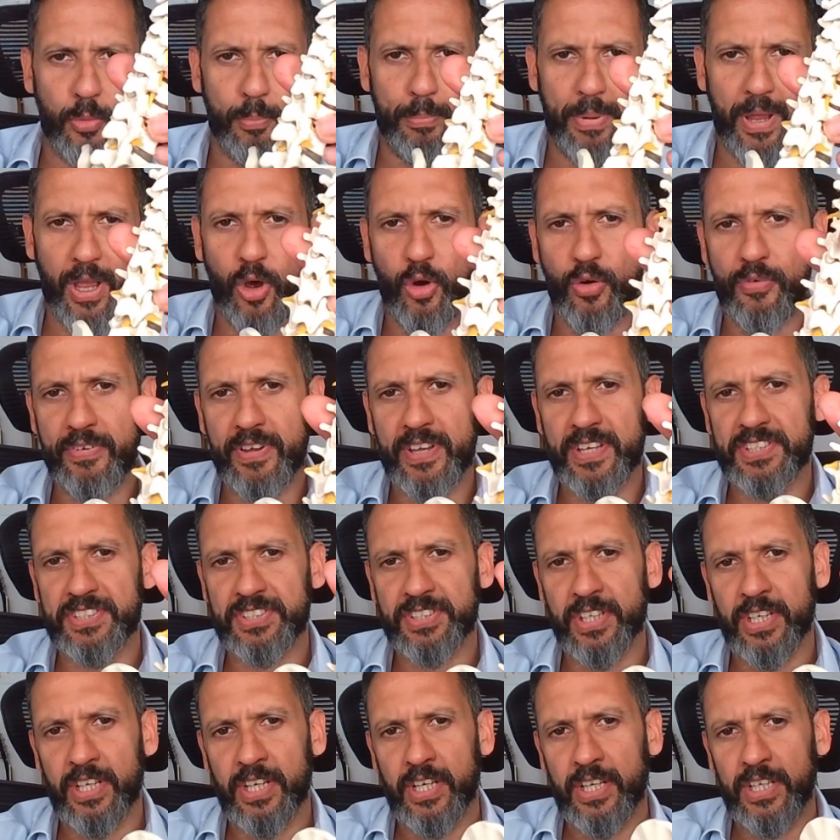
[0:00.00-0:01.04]
your
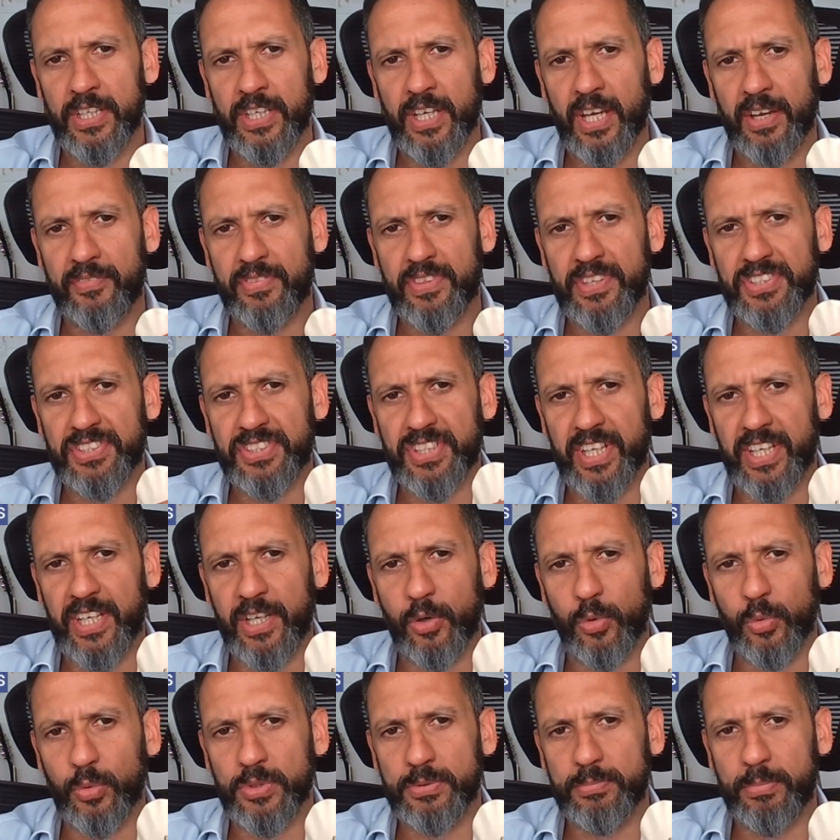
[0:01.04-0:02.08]
pelvis, you have the
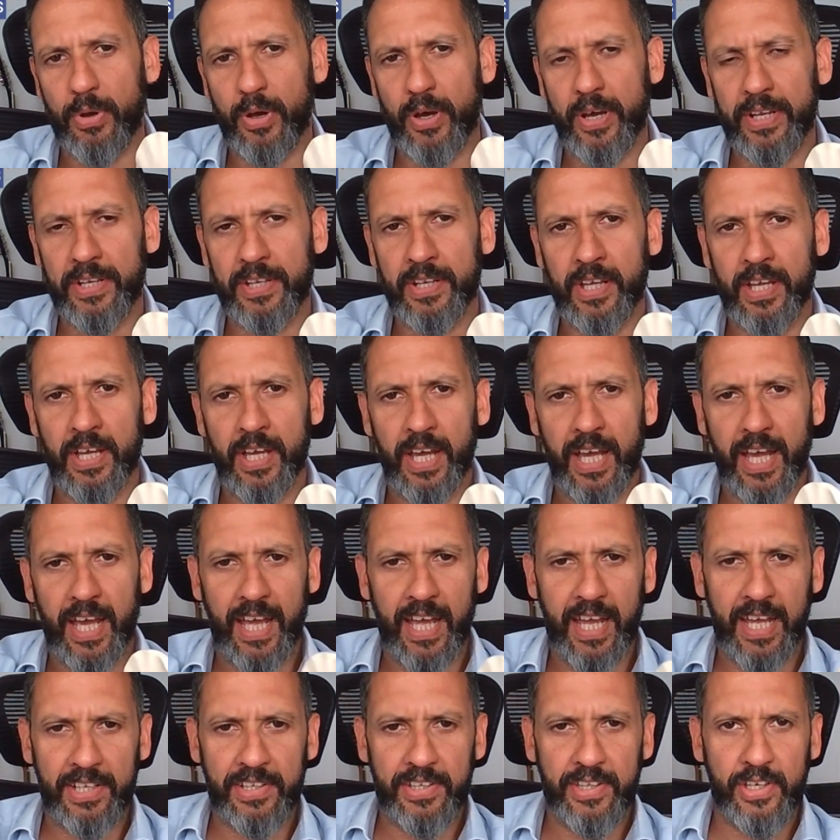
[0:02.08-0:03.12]
sacral spine
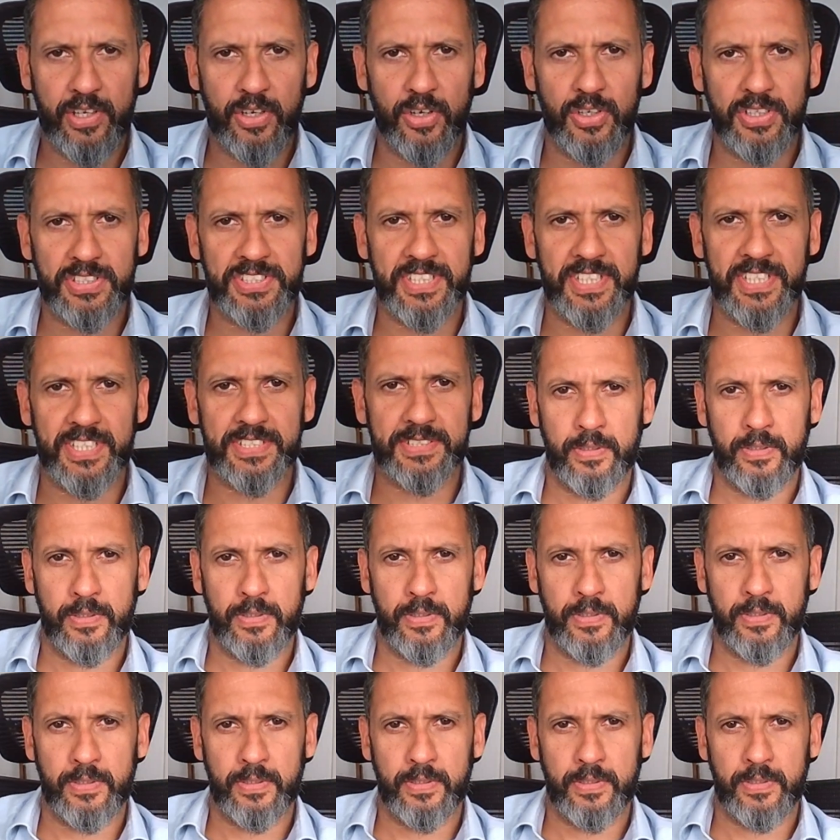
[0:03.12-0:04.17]
and the coccyx.
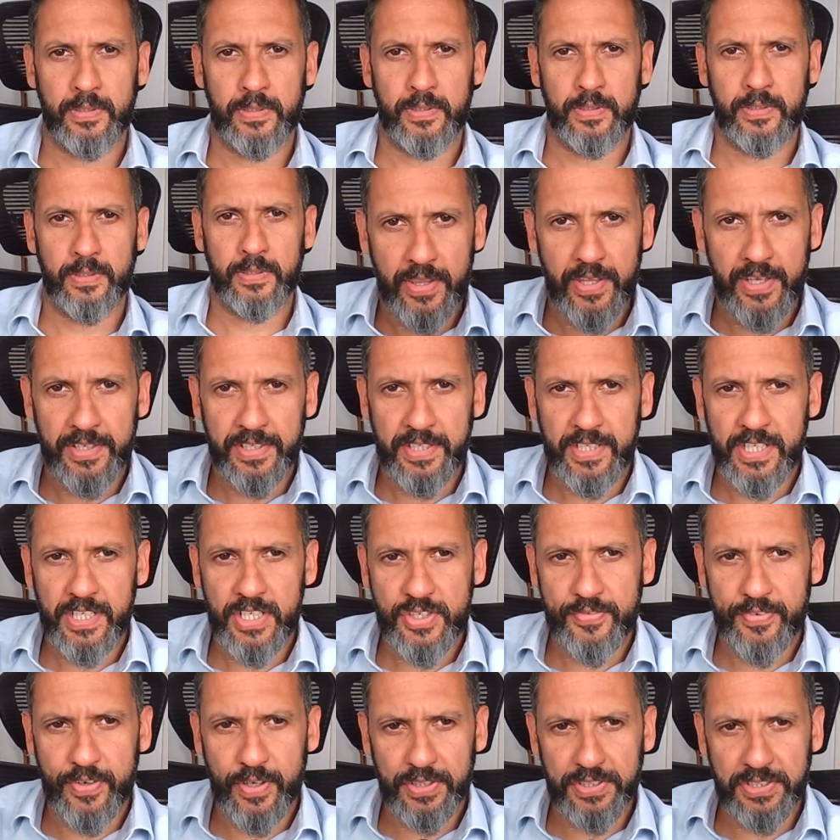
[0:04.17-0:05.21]
Then
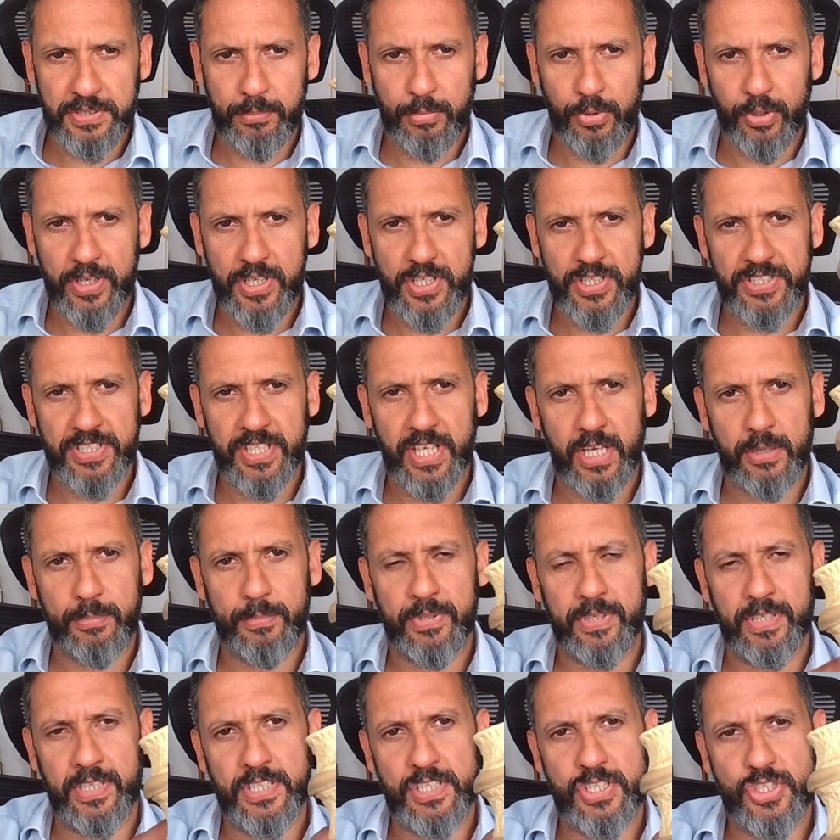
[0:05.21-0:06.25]
each vertebra, each
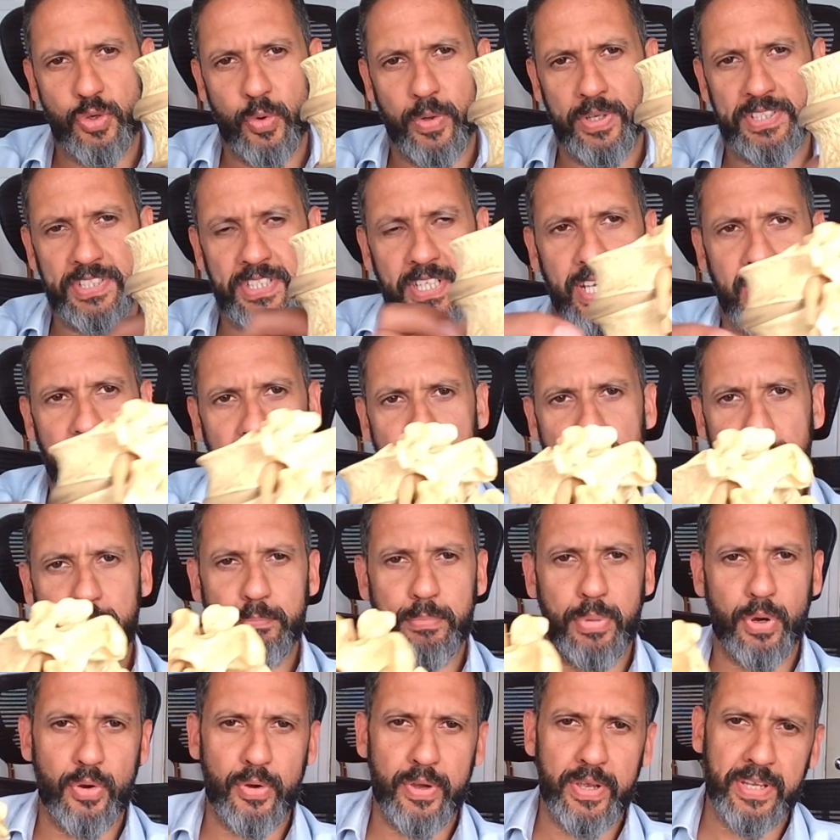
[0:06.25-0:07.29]
segment is joined together
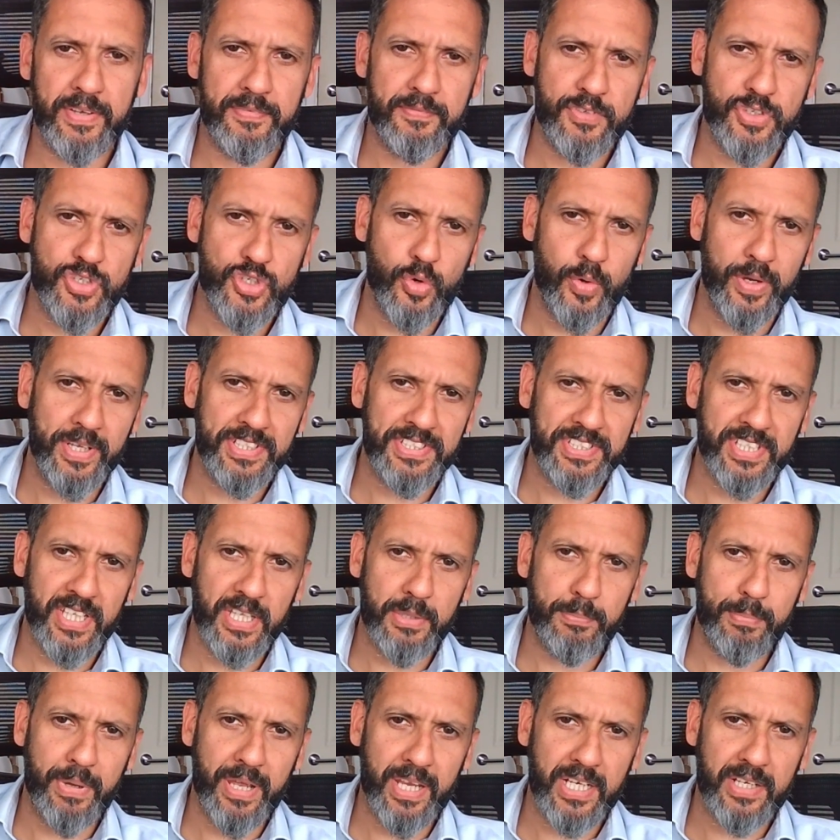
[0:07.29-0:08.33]
by joints at
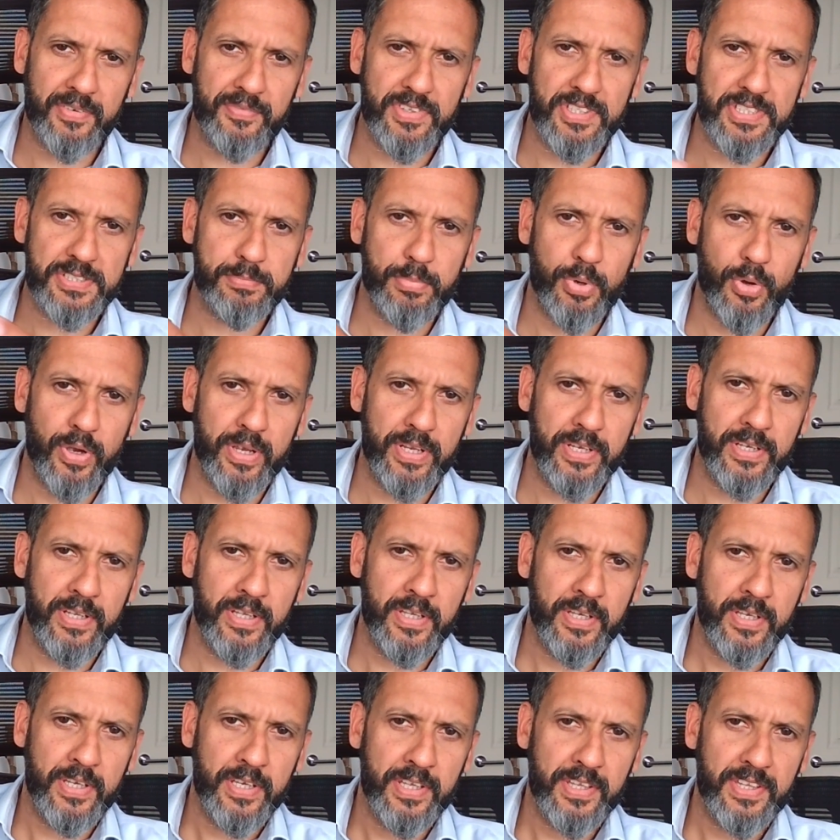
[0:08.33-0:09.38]
the back of the spine,
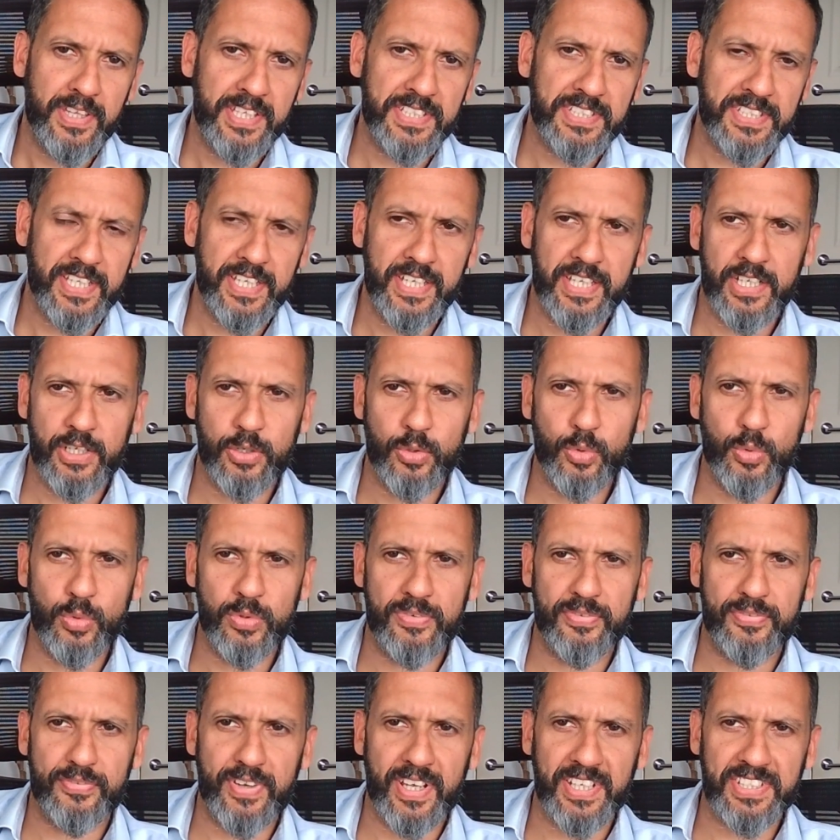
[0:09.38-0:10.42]
these here
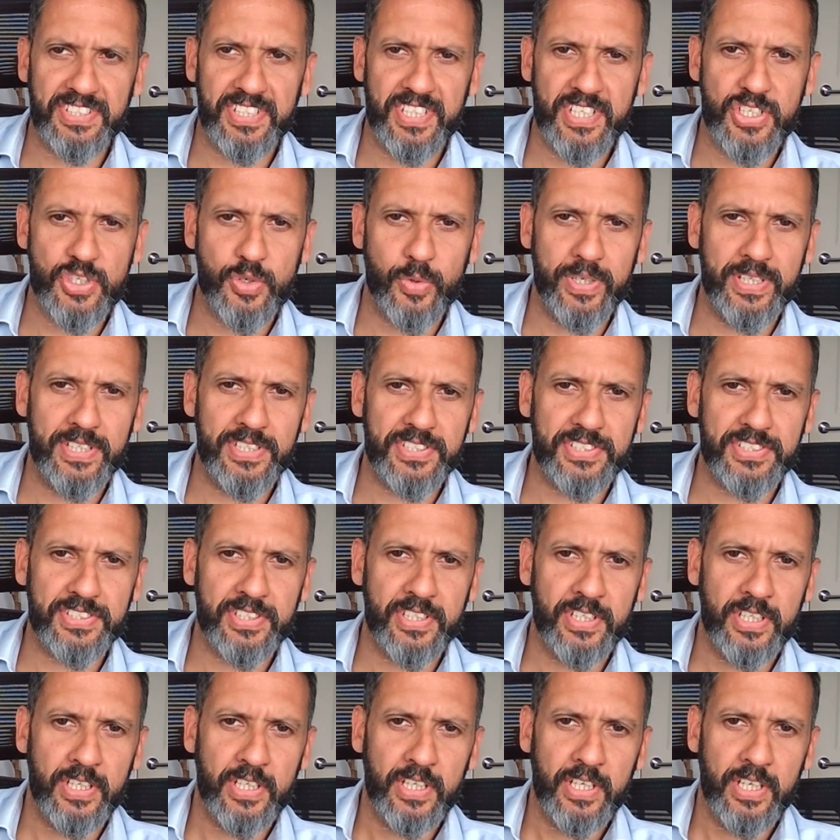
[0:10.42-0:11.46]
called facet joints.